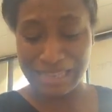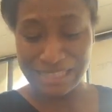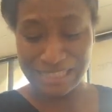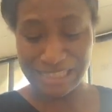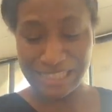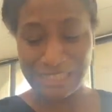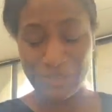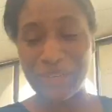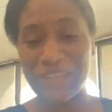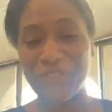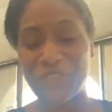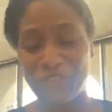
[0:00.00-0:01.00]
this is a
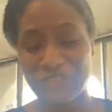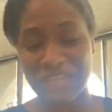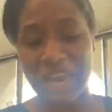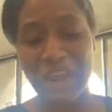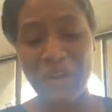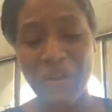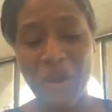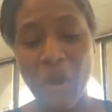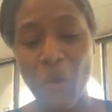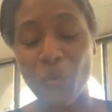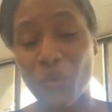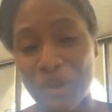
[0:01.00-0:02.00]
2015
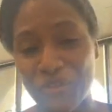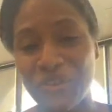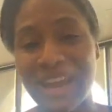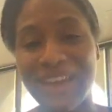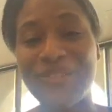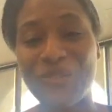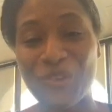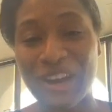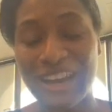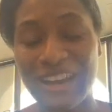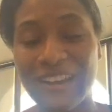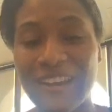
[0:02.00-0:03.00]
Roughneck
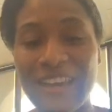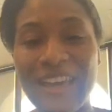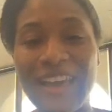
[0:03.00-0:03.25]
Red.